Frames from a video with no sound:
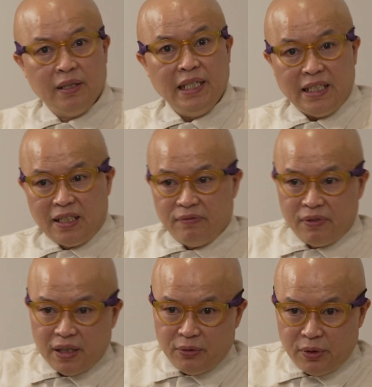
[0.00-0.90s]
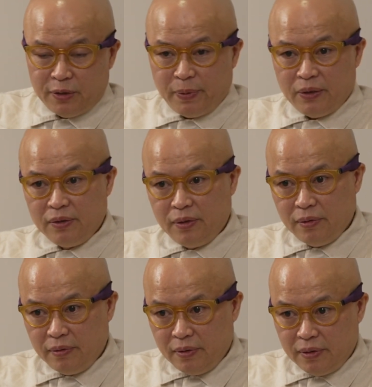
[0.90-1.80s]
Negatively respond
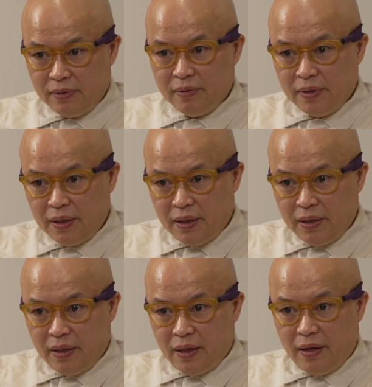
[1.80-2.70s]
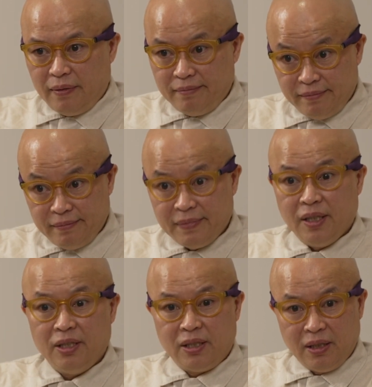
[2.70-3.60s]
to
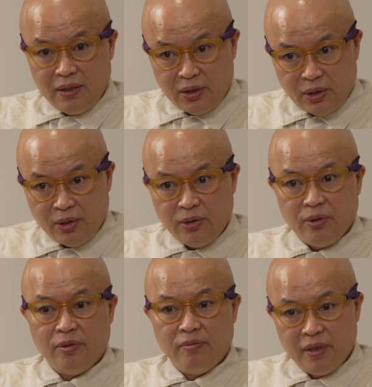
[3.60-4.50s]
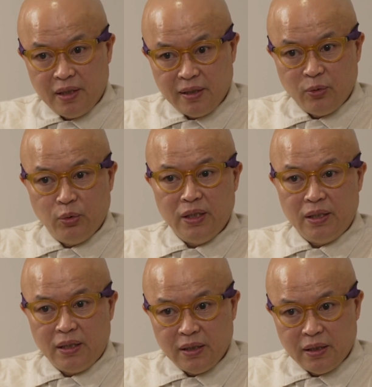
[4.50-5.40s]
Guston's show in the
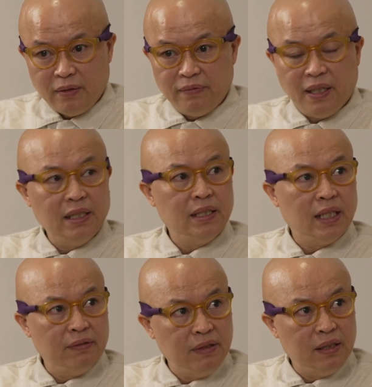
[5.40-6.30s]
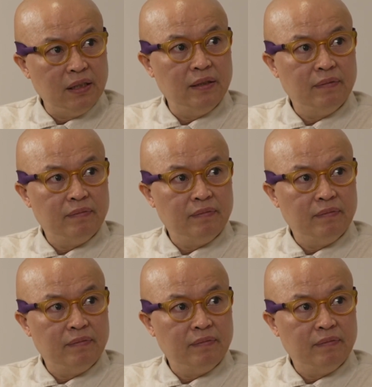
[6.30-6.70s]
winter of 1970.